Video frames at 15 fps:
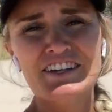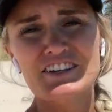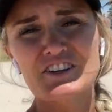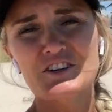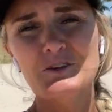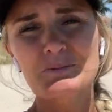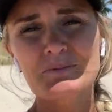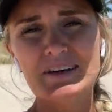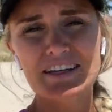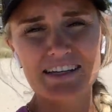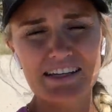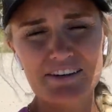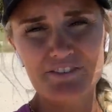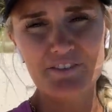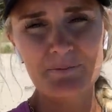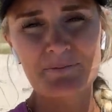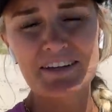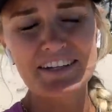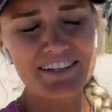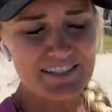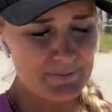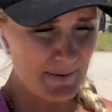Cute Mindy from
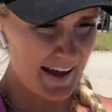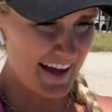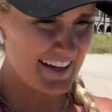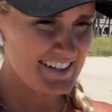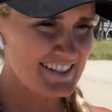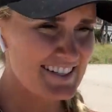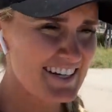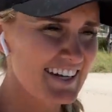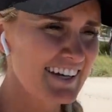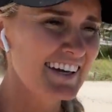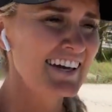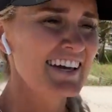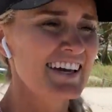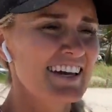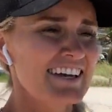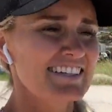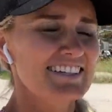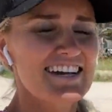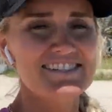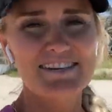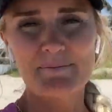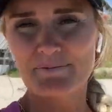Mindy's Best
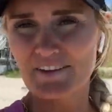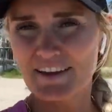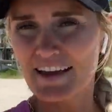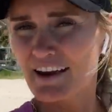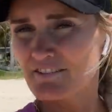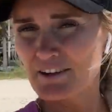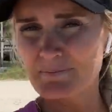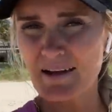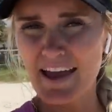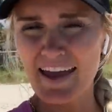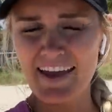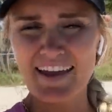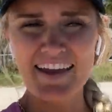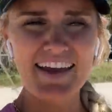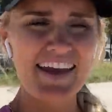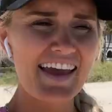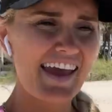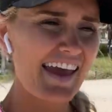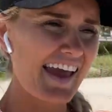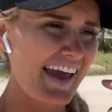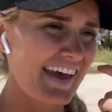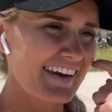does something every May
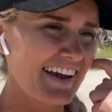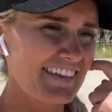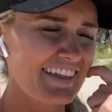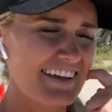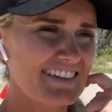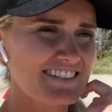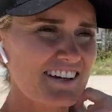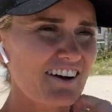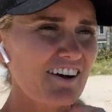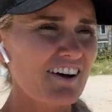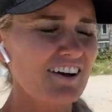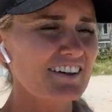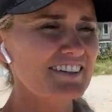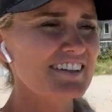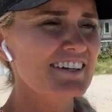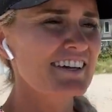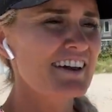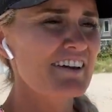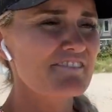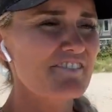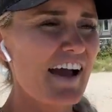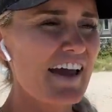and I think it's called
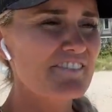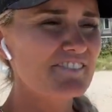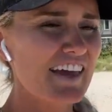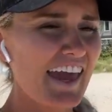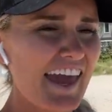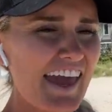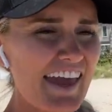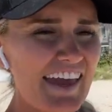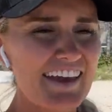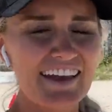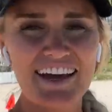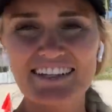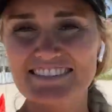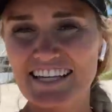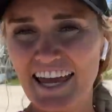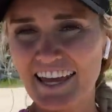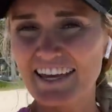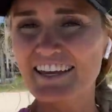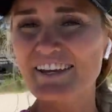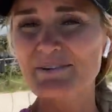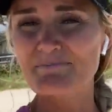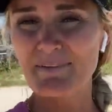5K a day
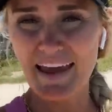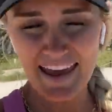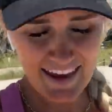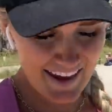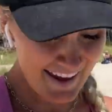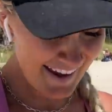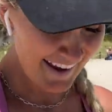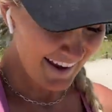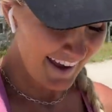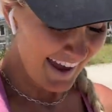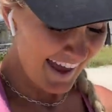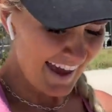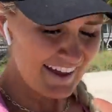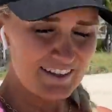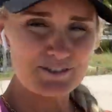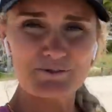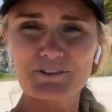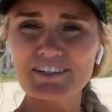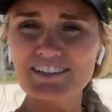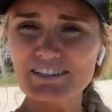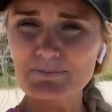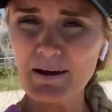in May. And it's
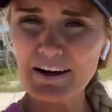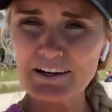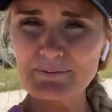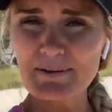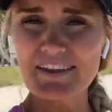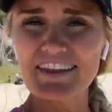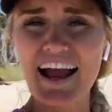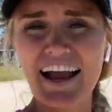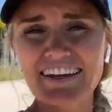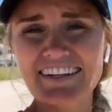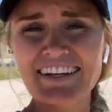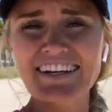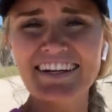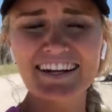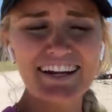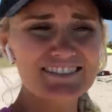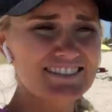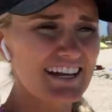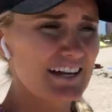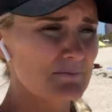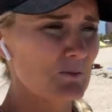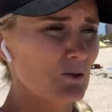really inspired me that I need to get
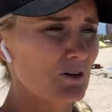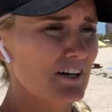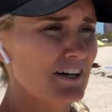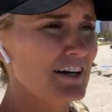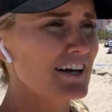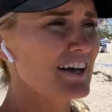outside more,